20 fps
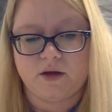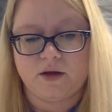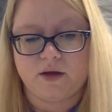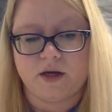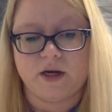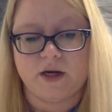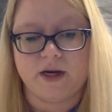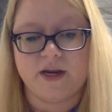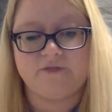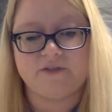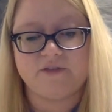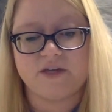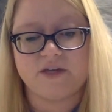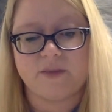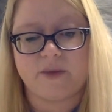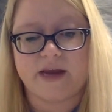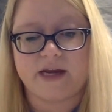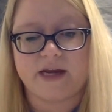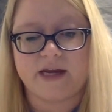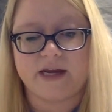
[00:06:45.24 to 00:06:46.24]
Nifty
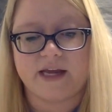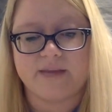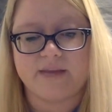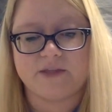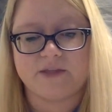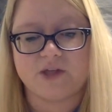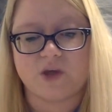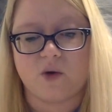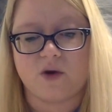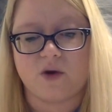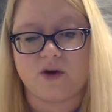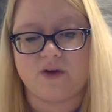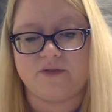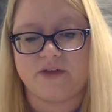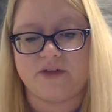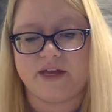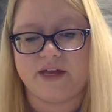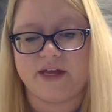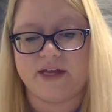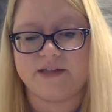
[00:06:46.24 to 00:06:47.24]
way to keep score of
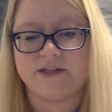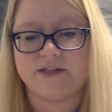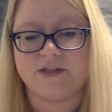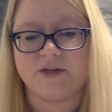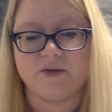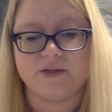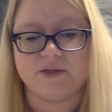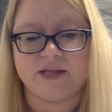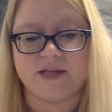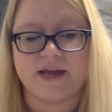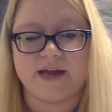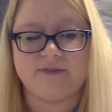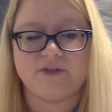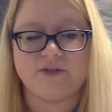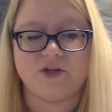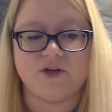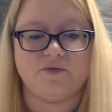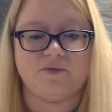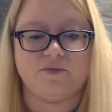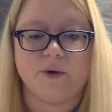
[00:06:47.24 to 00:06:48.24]
the kids whose
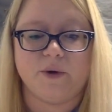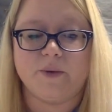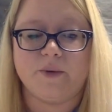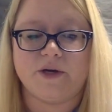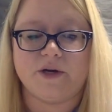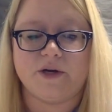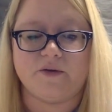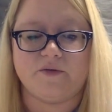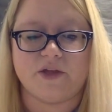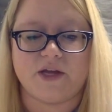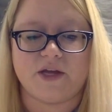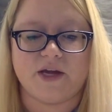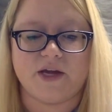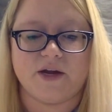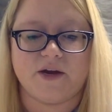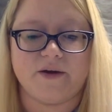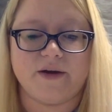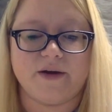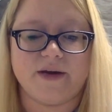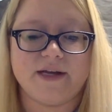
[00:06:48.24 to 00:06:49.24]
lives you've ruined over the
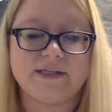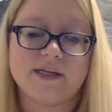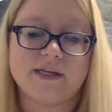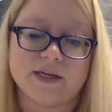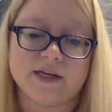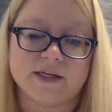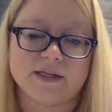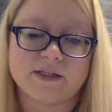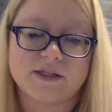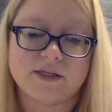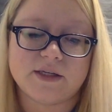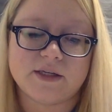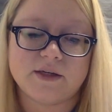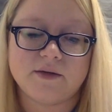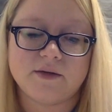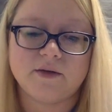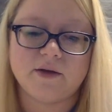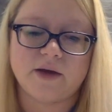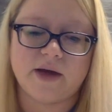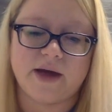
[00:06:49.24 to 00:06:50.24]
year, isn't it?
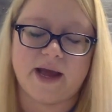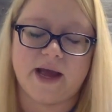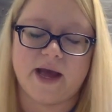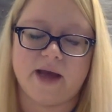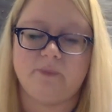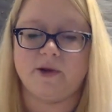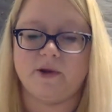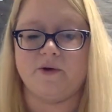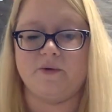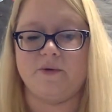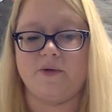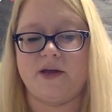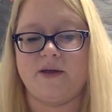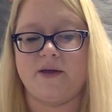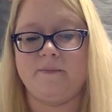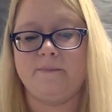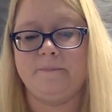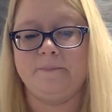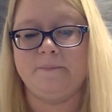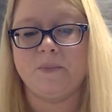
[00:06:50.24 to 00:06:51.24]
I add
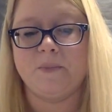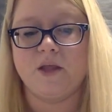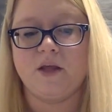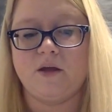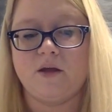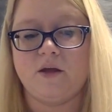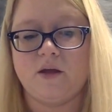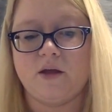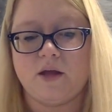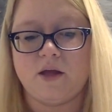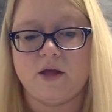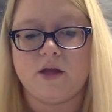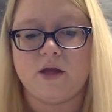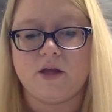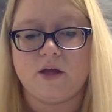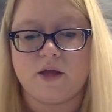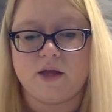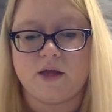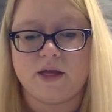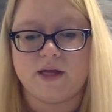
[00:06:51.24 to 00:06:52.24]
bitterly.
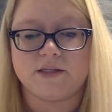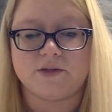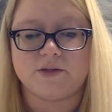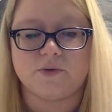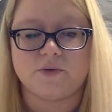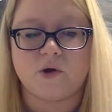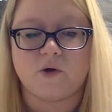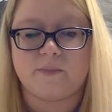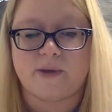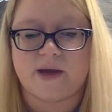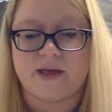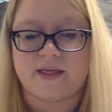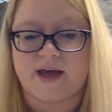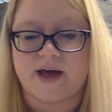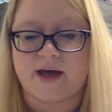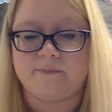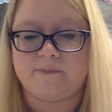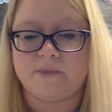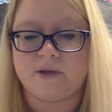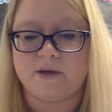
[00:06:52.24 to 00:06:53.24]
He's thrown by
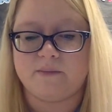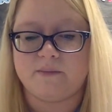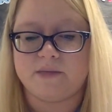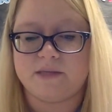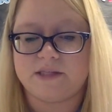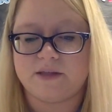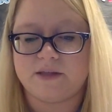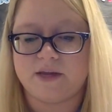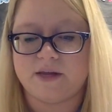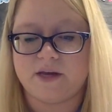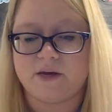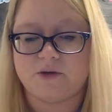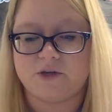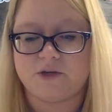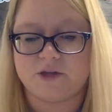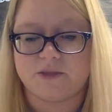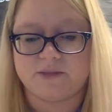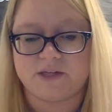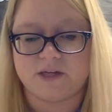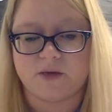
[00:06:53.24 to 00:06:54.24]
that, but Mr. Leo
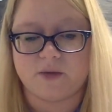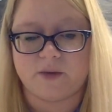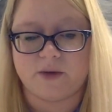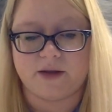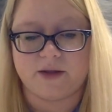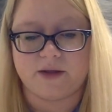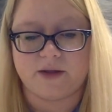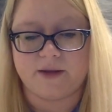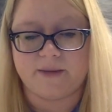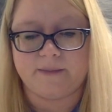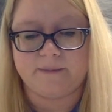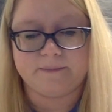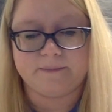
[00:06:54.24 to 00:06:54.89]
jumps in quickly.